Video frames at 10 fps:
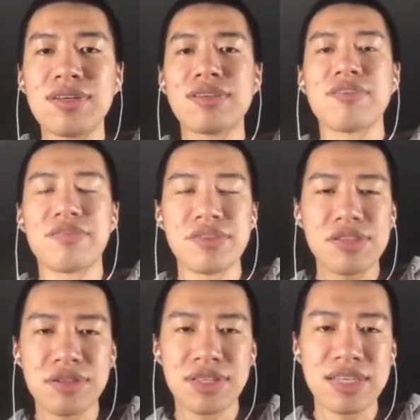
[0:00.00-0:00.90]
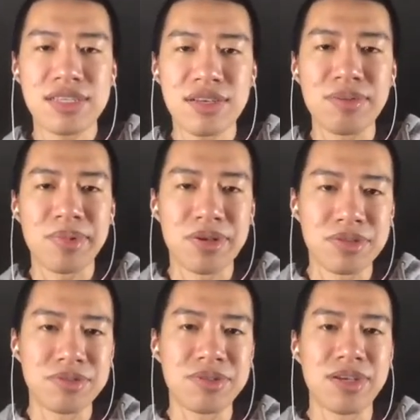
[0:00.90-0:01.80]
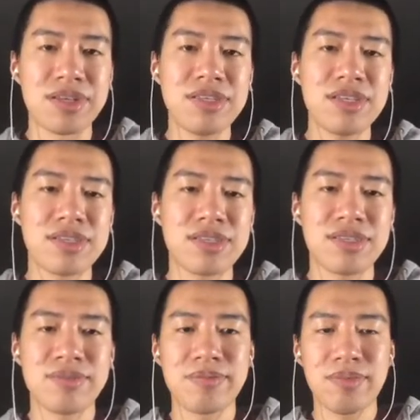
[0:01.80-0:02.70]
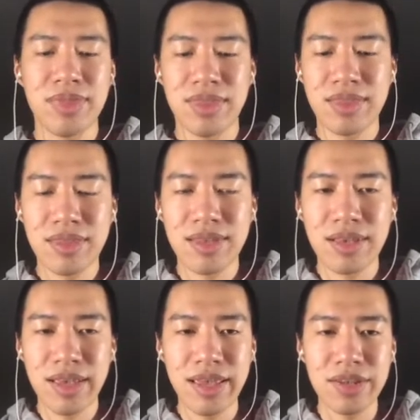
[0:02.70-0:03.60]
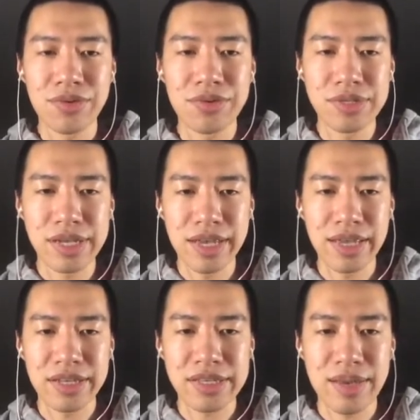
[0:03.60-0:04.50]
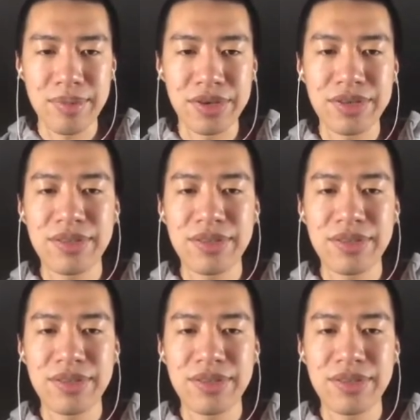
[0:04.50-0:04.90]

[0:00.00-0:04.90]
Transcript: So first, let's open Junior instance and using ADCME.